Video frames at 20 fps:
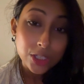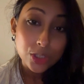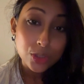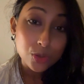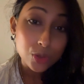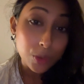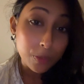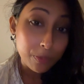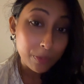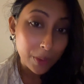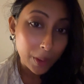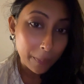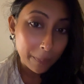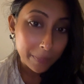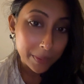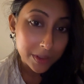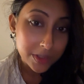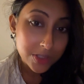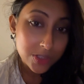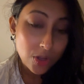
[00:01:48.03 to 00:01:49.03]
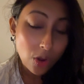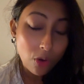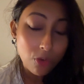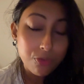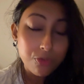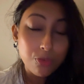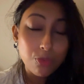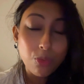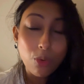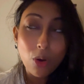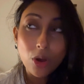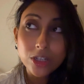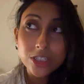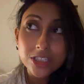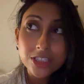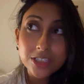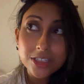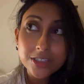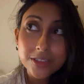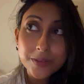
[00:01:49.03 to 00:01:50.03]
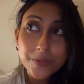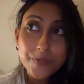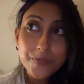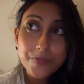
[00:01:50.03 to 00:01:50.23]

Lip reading: to the purpose of what